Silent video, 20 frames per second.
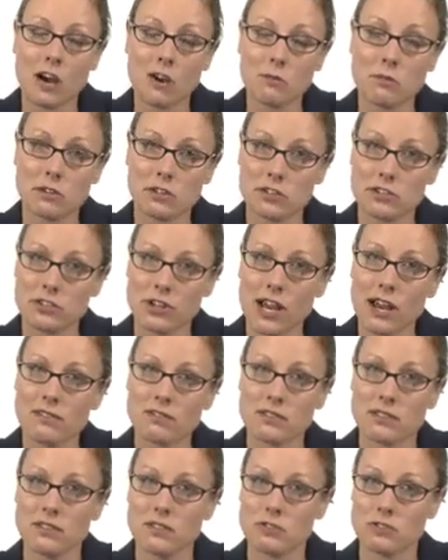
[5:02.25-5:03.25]
output
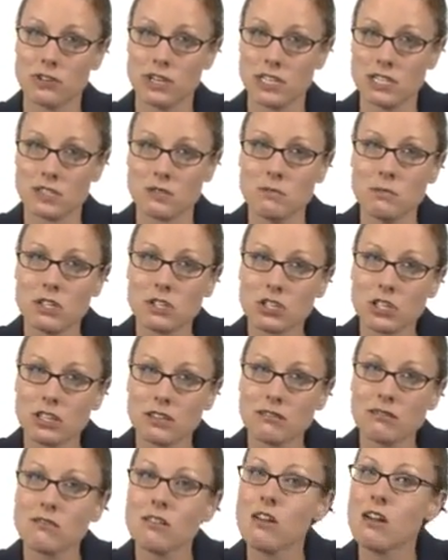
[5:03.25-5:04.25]
shafts in the
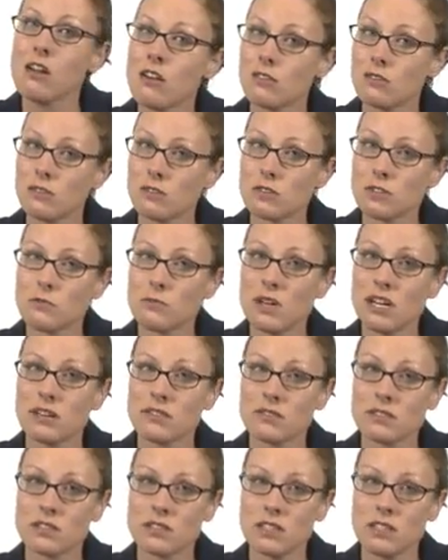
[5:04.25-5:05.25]
transmission, those are made
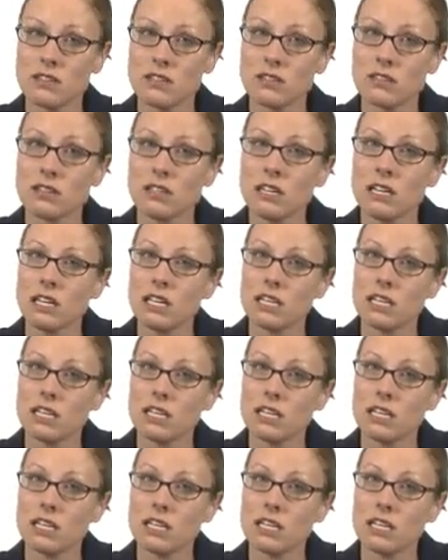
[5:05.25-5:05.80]
of steel.